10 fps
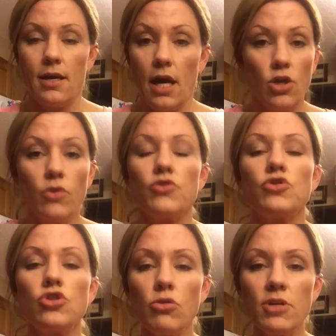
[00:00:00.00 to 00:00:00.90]

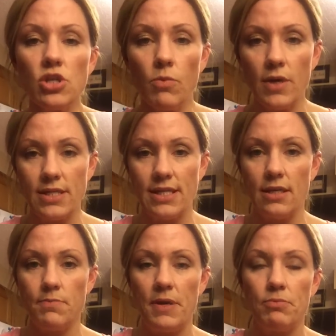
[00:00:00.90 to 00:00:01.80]
there's so much I want to say
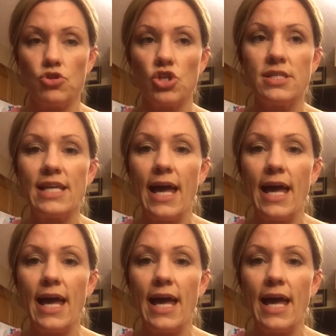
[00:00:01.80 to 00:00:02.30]
to people just to